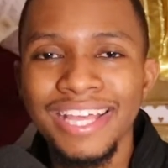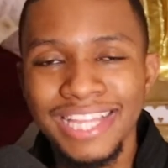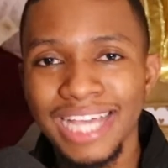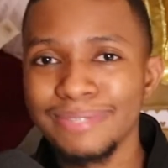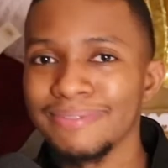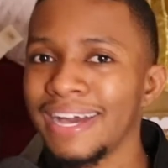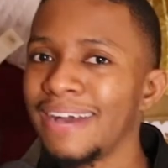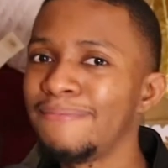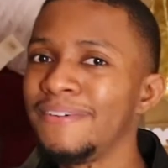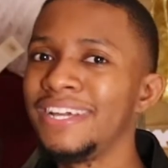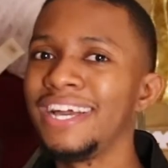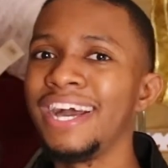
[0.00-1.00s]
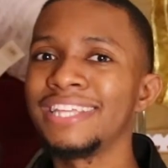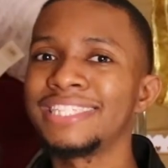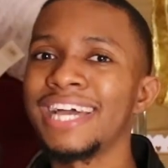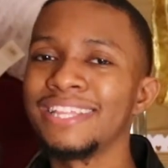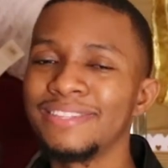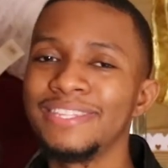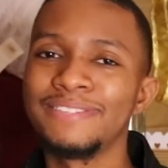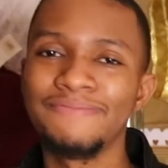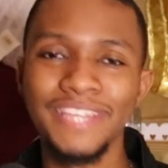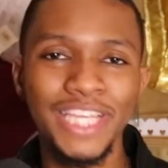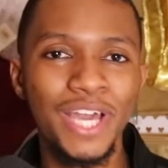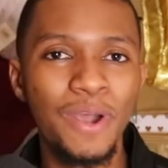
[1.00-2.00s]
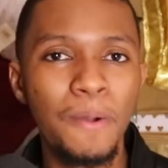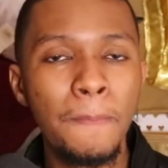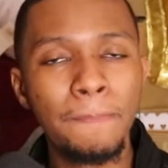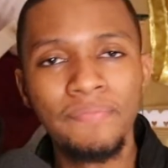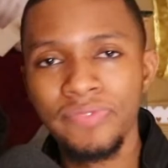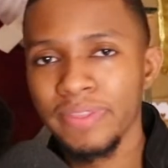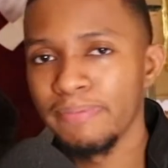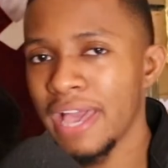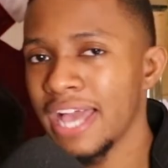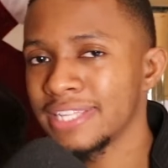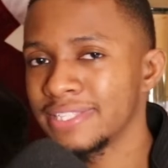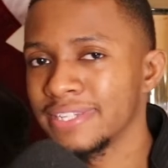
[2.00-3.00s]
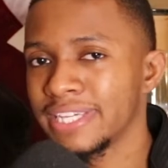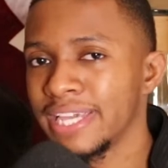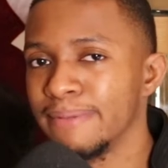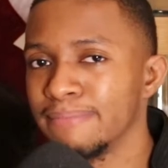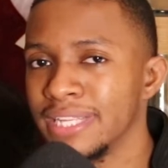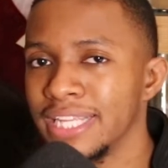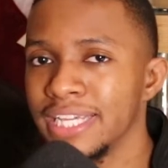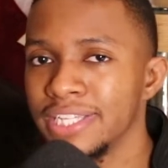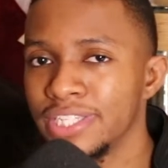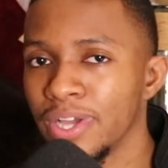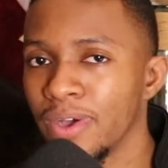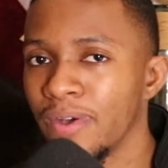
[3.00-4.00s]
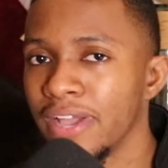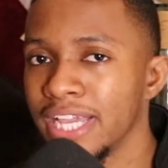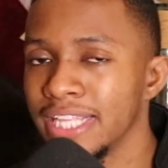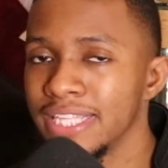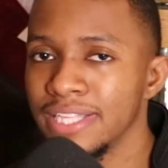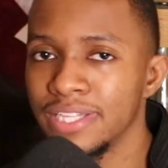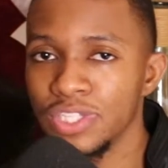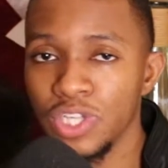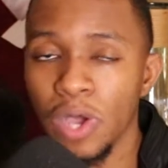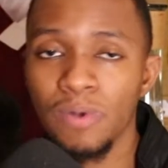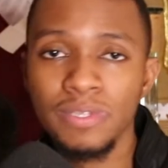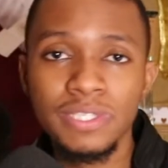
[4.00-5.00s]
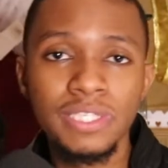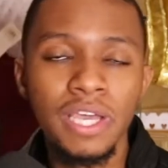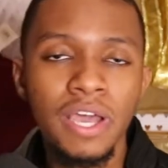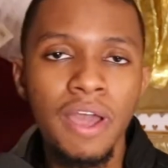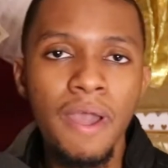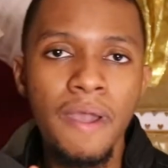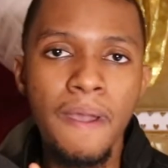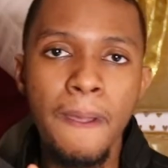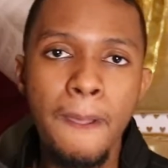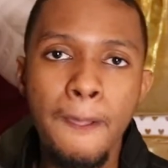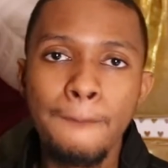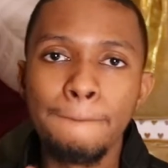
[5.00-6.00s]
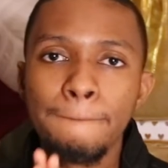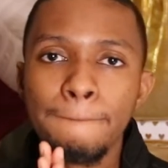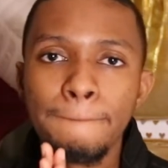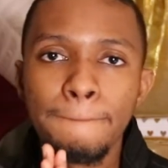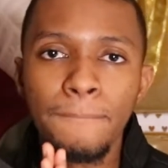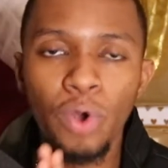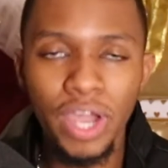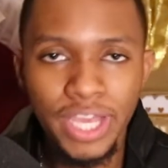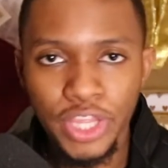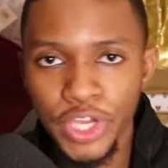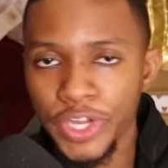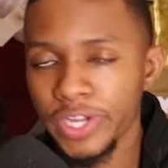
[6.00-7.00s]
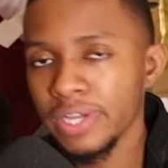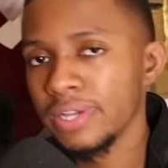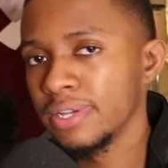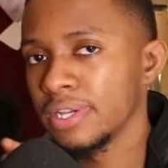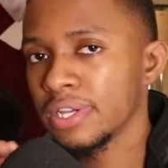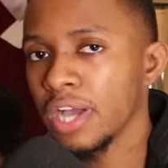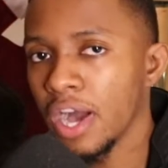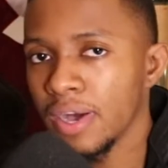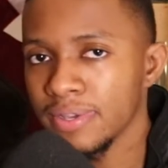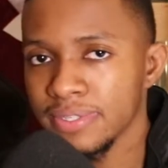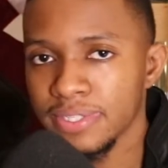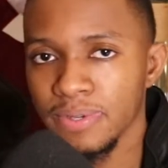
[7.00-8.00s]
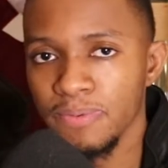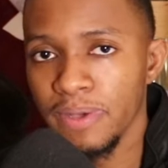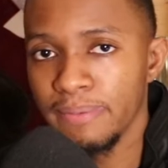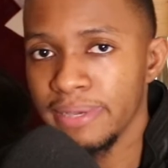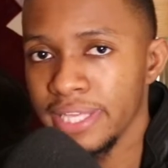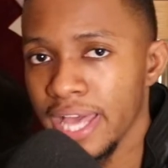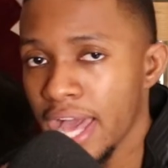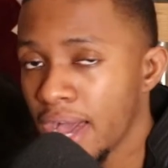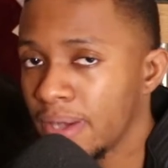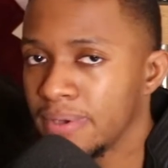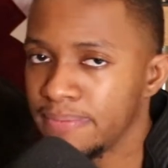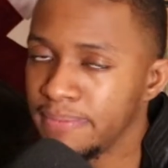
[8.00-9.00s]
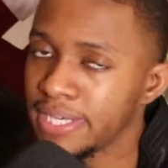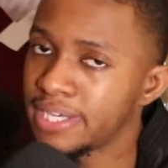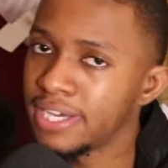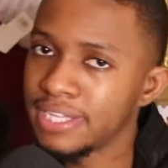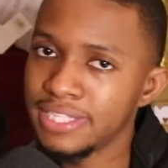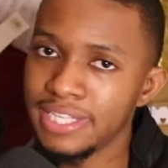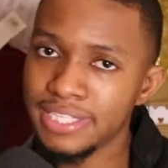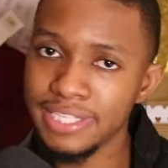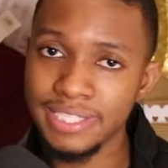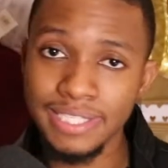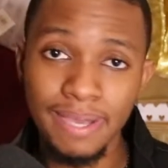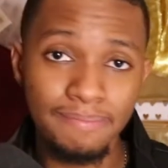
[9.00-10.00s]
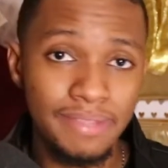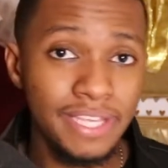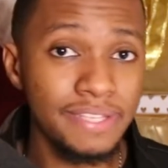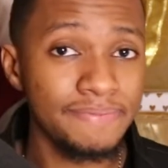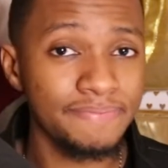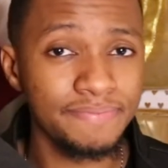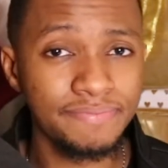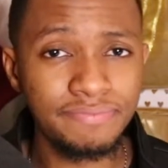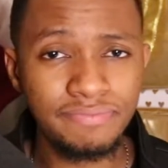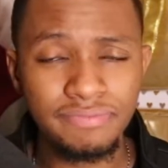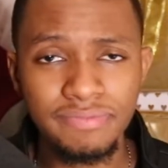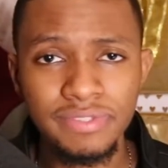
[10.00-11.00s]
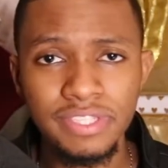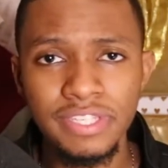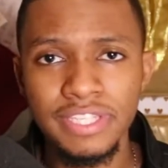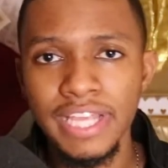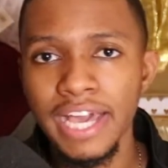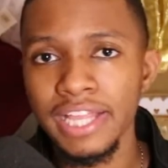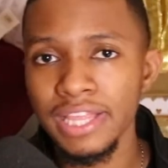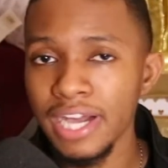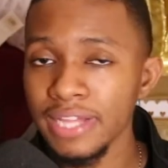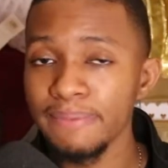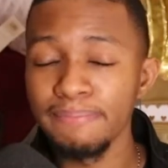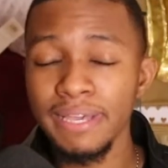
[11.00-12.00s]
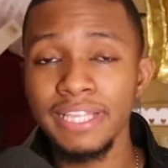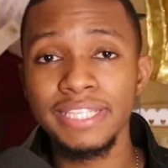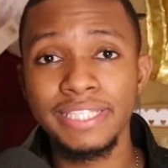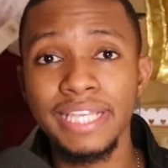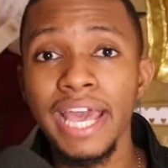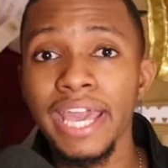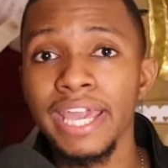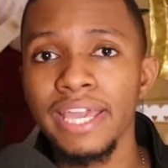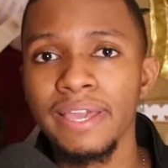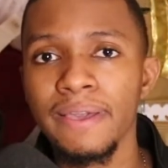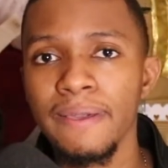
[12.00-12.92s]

That's why I titled this video, Pastor Kimberly Jones-Pothier Calls Women Out. Because this is something that a lot of men say,